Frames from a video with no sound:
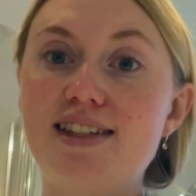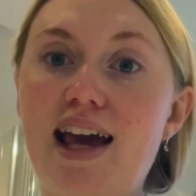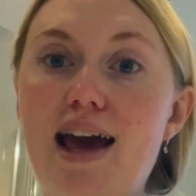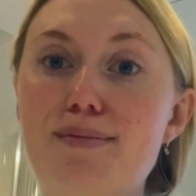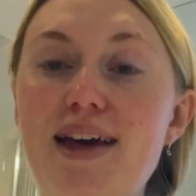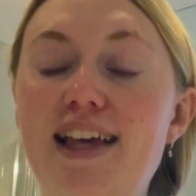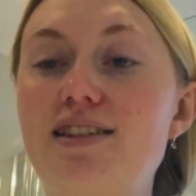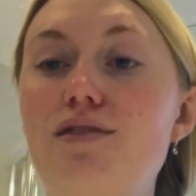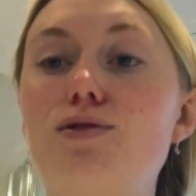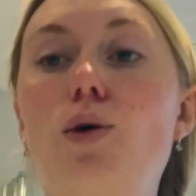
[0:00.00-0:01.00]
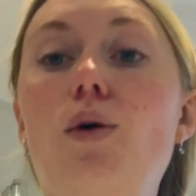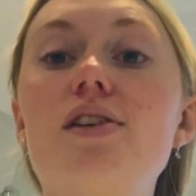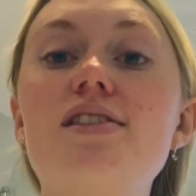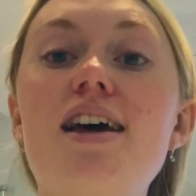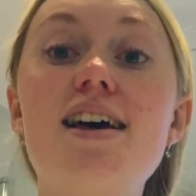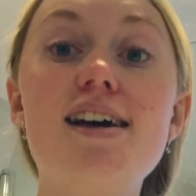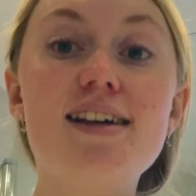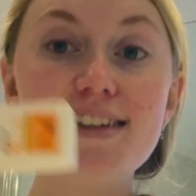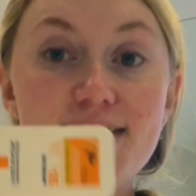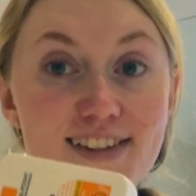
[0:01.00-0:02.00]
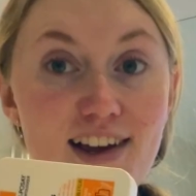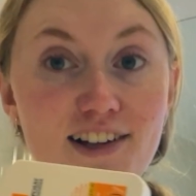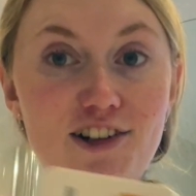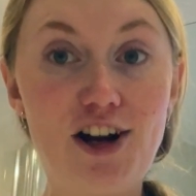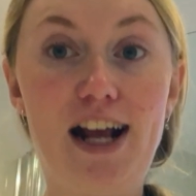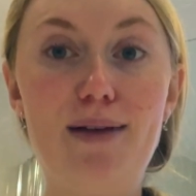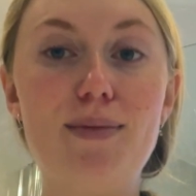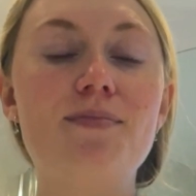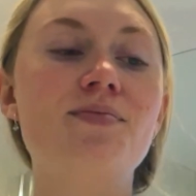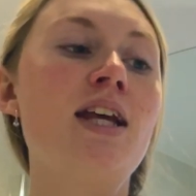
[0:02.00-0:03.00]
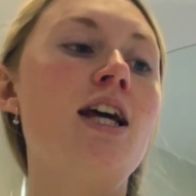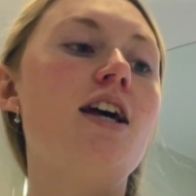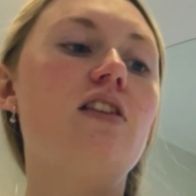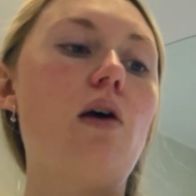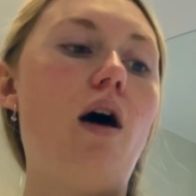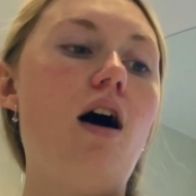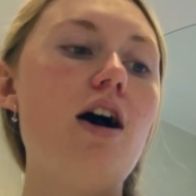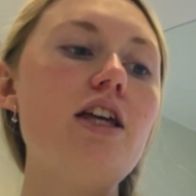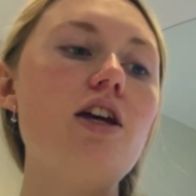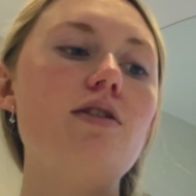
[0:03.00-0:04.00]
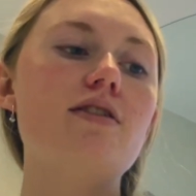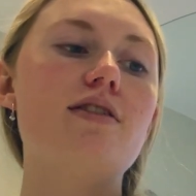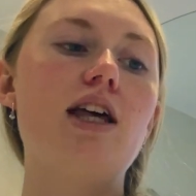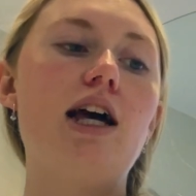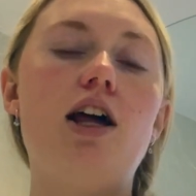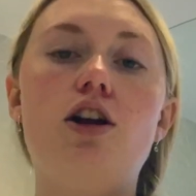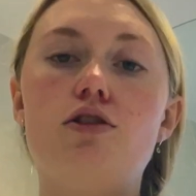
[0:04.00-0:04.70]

step is of course sun cream. So I use the La